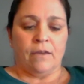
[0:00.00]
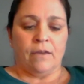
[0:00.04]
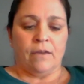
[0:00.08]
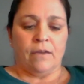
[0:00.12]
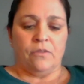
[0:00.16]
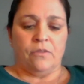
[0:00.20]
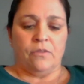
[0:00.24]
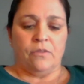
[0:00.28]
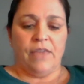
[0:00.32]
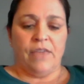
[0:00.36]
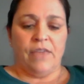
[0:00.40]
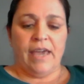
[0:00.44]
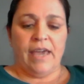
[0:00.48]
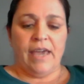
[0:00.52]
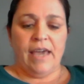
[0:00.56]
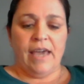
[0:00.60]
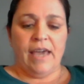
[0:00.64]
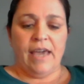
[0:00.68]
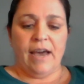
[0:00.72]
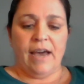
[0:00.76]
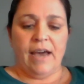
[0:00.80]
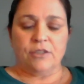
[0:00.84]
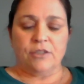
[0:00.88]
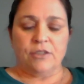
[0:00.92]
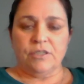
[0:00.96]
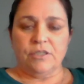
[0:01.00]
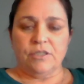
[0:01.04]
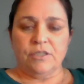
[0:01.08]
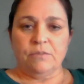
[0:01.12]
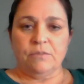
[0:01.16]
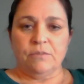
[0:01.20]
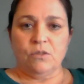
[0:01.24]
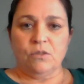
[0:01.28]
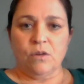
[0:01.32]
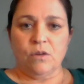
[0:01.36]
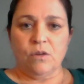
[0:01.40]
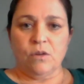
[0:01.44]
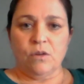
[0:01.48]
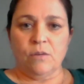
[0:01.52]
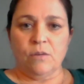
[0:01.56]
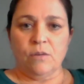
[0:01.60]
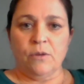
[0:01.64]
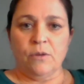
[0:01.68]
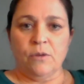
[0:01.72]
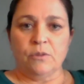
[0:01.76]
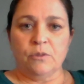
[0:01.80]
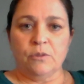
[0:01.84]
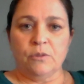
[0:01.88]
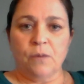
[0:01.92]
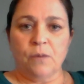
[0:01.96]
they actually absorb
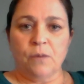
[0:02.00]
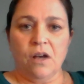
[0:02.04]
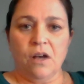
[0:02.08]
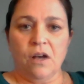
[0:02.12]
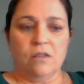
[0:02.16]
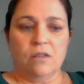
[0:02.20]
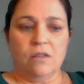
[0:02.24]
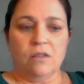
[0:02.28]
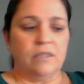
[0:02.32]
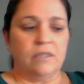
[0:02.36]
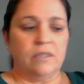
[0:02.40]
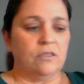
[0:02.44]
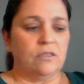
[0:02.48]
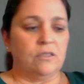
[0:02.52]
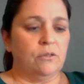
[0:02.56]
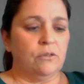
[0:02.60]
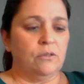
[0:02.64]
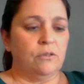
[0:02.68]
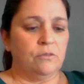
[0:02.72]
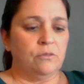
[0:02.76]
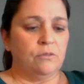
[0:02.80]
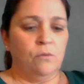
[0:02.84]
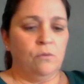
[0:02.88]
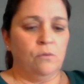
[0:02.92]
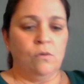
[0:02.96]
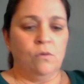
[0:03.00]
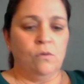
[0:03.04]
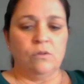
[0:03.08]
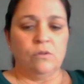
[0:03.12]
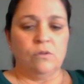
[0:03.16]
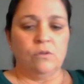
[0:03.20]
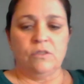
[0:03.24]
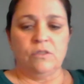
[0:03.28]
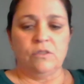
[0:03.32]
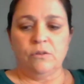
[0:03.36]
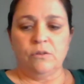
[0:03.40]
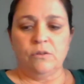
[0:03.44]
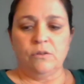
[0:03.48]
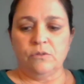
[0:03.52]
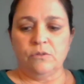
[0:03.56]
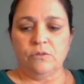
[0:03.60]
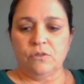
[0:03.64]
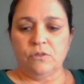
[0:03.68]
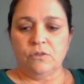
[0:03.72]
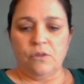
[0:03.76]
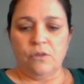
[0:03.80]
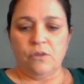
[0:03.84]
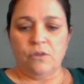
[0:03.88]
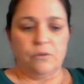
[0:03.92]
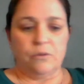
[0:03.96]
those pollens, those molds,
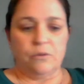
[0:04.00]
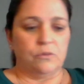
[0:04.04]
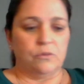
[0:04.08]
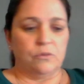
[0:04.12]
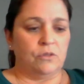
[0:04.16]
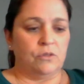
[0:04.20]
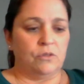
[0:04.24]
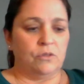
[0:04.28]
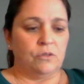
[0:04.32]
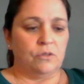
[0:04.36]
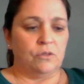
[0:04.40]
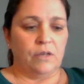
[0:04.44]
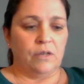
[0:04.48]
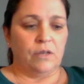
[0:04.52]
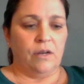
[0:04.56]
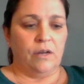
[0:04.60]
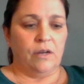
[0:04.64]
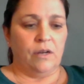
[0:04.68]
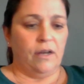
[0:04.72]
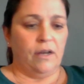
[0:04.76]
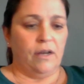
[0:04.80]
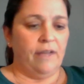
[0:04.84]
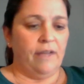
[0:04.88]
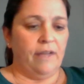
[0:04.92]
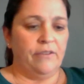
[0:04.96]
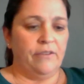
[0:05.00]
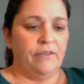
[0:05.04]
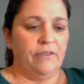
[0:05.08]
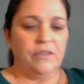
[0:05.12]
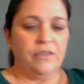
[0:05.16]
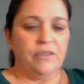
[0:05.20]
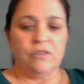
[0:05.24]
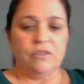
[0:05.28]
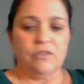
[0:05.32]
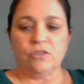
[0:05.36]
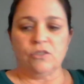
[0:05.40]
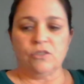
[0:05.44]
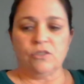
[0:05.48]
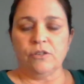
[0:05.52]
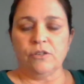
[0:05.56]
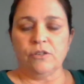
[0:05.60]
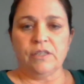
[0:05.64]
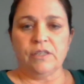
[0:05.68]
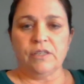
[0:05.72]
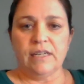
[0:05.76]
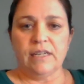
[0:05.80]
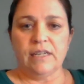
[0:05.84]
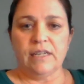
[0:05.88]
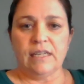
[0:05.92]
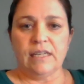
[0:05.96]
those everything that's
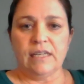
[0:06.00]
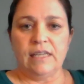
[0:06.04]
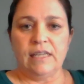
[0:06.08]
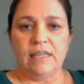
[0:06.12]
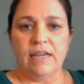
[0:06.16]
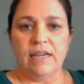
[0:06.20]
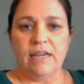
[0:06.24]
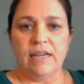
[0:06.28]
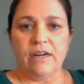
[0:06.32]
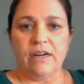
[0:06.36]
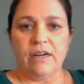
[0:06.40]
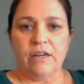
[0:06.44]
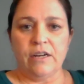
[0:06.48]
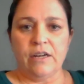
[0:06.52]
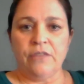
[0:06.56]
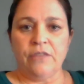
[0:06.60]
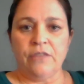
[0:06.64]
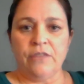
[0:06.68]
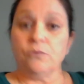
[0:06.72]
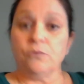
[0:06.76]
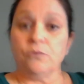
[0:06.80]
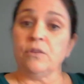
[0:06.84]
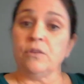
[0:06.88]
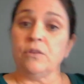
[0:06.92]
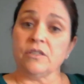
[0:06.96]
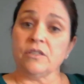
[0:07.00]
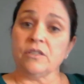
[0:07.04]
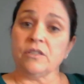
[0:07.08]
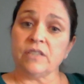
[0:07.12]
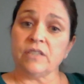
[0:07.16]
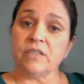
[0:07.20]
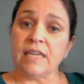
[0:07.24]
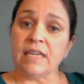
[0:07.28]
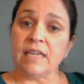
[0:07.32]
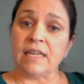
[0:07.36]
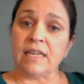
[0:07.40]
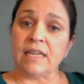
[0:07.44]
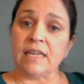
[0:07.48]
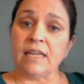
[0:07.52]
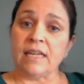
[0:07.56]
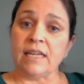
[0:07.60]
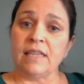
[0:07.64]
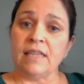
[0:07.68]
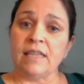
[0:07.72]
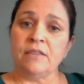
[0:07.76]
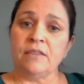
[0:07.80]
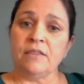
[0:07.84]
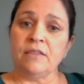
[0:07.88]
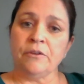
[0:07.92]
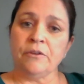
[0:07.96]
circulating in the air in through their skin, and
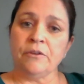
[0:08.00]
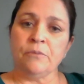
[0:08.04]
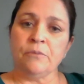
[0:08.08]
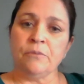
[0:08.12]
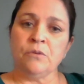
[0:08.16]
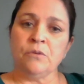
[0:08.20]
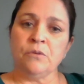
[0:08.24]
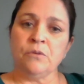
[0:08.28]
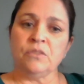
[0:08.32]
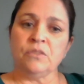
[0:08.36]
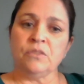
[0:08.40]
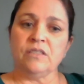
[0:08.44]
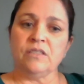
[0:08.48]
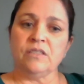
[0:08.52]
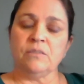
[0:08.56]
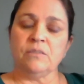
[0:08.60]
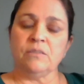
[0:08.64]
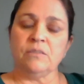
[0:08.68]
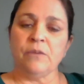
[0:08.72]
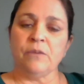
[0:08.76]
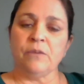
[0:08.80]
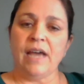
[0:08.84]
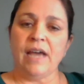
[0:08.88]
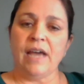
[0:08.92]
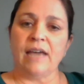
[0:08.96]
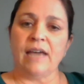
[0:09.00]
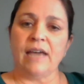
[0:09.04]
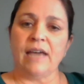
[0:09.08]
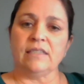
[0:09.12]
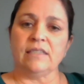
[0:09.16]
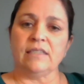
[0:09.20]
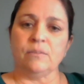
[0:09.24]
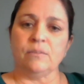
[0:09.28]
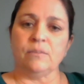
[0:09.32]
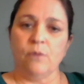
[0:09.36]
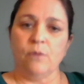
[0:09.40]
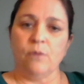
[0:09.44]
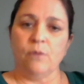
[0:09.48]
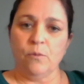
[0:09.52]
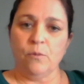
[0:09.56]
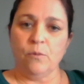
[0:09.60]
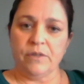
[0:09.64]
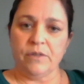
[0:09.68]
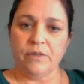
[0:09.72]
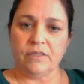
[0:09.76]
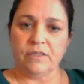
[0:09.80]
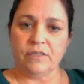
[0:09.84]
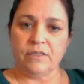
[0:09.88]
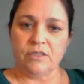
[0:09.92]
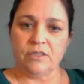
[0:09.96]
then their immune system reacts
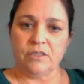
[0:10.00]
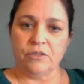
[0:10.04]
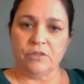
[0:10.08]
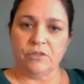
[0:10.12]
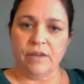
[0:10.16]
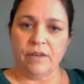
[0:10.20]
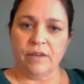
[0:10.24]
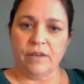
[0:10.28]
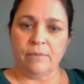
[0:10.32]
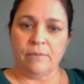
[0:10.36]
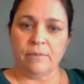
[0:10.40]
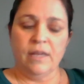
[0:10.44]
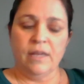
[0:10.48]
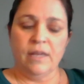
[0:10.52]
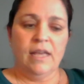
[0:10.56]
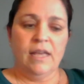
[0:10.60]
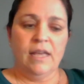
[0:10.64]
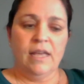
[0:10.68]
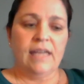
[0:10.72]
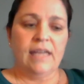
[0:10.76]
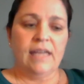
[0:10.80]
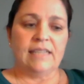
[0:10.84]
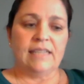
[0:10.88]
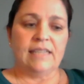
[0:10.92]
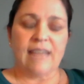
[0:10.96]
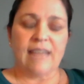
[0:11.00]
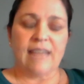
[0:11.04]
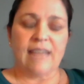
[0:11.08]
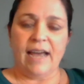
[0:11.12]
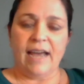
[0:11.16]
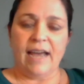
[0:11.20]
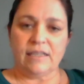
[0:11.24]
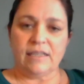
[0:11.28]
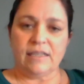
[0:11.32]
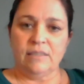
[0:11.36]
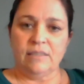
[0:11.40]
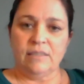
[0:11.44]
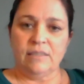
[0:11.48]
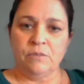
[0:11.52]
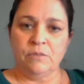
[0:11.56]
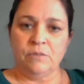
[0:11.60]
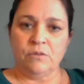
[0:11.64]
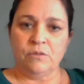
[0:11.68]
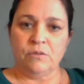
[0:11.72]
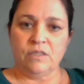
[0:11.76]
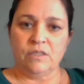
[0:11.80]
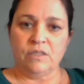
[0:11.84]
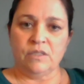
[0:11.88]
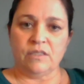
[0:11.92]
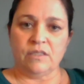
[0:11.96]
inappropriately to them. It attacks the immune
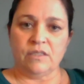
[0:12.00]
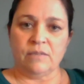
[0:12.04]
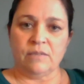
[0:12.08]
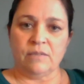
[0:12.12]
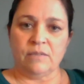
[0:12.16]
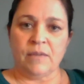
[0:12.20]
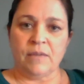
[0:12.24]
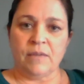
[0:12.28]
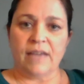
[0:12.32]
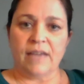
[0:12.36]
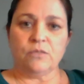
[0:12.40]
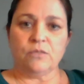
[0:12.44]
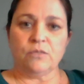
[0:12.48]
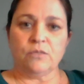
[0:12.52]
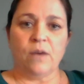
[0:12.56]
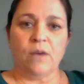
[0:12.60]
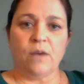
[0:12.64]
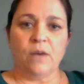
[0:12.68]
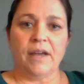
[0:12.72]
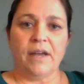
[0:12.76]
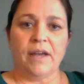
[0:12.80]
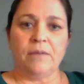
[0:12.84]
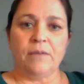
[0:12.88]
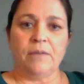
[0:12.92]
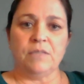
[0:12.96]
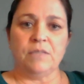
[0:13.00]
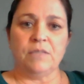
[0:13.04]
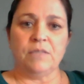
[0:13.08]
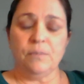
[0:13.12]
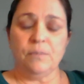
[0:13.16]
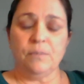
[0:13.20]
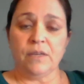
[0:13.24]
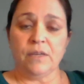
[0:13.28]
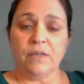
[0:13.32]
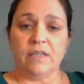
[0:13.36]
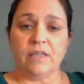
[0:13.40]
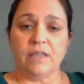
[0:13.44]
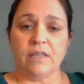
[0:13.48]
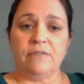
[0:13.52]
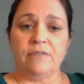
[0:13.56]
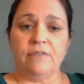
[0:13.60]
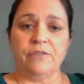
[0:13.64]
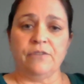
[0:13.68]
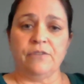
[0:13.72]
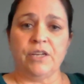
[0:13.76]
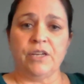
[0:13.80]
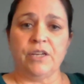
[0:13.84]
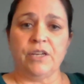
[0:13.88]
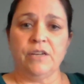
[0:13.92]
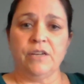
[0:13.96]
system, and that's why typically for
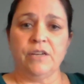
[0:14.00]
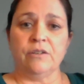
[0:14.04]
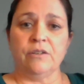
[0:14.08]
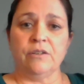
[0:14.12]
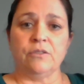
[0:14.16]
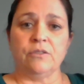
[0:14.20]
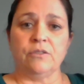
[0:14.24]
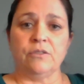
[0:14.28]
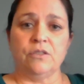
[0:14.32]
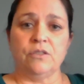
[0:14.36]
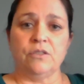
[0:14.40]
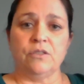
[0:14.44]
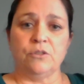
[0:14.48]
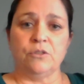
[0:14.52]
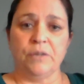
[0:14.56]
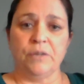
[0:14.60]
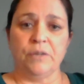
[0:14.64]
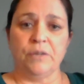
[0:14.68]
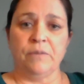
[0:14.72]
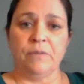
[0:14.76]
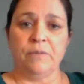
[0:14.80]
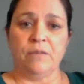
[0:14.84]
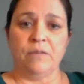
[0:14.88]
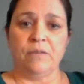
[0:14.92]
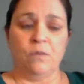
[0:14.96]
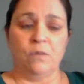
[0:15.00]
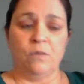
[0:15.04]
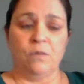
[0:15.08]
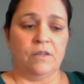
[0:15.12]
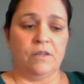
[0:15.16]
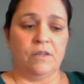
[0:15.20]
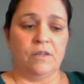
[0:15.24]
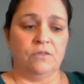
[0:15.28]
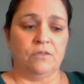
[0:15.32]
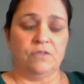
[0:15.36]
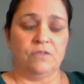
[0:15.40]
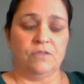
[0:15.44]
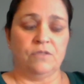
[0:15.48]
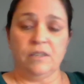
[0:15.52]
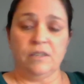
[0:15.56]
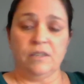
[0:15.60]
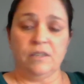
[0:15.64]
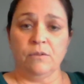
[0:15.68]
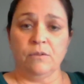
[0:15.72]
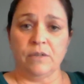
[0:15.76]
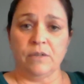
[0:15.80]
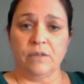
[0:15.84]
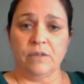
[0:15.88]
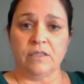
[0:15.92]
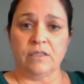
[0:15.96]
years the treatment was
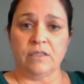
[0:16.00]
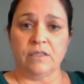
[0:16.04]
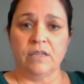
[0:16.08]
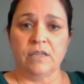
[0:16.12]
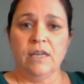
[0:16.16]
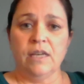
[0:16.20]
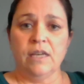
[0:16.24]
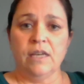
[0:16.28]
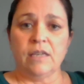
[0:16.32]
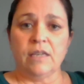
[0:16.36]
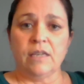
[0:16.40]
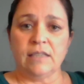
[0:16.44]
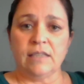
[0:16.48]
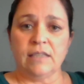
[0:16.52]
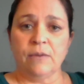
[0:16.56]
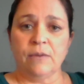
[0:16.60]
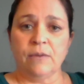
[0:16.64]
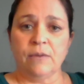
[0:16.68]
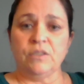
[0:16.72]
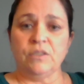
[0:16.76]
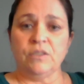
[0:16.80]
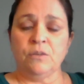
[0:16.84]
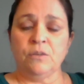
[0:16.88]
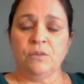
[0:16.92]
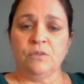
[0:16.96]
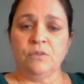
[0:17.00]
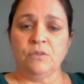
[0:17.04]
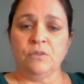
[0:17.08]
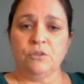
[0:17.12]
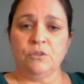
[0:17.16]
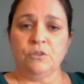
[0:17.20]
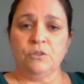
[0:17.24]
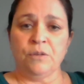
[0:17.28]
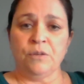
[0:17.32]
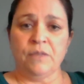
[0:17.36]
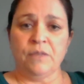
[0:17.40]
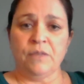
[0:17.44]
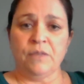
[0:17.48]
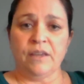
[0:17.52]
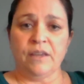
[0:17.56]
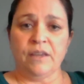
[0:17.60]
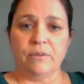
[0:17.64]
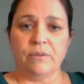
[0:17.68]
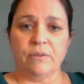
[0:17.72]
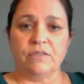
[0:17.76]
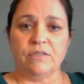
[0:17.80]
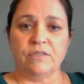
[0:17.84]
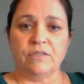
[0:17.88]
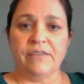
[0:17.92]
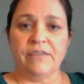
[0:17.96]
steroids because that was the only treatment that
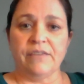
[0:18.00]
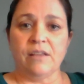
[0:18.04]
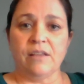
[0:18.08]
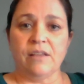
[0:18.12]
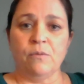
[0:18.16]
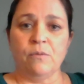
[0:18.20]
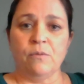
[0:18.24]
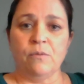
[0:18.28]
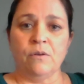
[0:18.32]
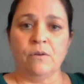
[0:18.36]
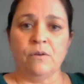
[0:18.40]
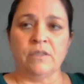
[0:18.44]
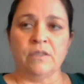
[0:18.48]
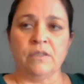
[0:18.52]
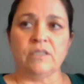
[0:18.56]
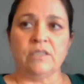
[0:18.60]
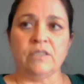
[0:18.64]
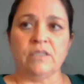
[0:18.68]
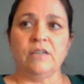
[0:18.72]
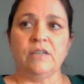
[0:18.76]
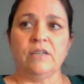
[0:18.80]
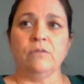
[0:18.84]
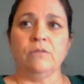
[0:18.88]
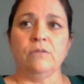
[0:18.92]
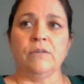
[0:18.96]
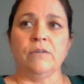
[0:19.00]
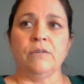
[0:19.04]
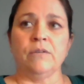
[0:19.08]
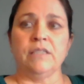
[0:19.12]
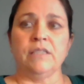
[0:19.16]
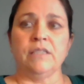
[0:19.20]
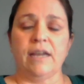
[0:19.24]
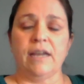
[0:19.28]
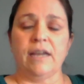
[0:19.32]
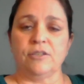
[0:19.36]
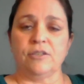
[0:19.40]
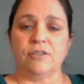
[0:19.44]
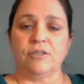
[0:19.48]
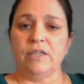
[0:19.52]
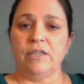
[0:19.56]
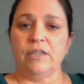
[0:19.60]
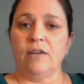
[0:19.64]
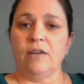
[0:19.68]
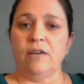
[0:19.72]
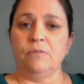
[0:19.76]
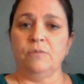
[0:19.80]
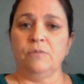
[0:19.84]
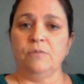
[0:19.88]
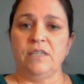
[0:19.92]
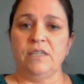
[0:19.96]
was available, and steroids actually
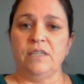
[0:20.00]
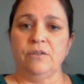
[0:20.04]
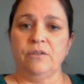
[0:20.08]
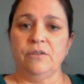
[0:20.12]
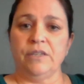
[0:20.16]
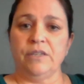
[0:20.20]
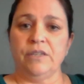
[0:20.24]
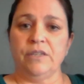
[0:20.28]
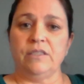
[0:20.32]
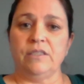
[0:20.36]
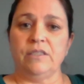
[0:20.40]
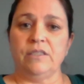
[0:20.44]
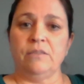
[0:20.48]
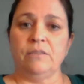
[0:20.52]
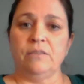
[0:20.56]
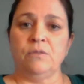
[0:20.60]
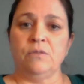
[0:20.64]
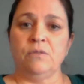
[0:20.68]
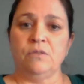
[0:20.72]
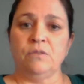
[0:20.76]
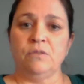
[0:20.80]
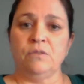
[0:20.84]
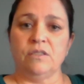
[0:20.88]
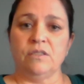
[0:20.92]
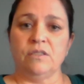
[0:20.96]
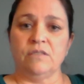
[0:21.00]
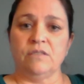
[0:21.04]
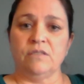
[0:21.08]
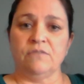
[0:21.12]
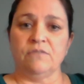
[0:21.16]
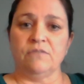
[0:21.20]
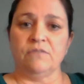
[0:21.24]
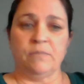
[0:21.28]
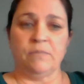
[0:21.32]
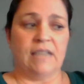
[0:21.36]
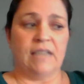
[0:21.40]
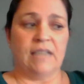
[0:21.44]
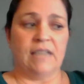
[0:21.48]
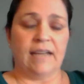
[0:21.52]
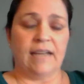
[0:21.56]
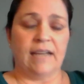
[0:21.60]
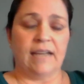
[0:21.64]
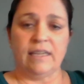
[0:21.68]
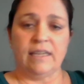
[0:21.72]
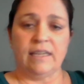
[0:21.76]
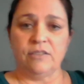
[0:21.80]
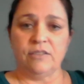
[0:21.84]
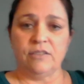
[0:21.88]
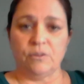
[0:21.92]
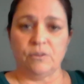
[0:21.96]
help decrease the immune system from
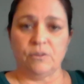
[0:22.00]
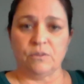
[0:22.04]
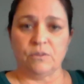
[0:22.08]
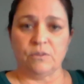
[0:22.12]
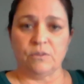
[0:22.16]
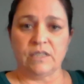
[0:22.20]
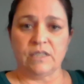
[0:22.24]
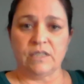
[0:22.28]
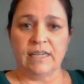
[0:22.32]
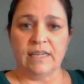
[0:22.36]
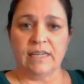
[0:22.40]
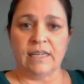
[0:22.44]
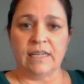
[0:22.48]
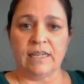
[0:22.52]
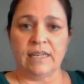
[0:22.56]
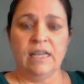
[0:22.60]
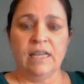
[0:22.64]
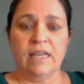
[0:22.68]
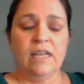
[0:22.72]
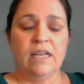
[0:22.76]
attacking its own skin.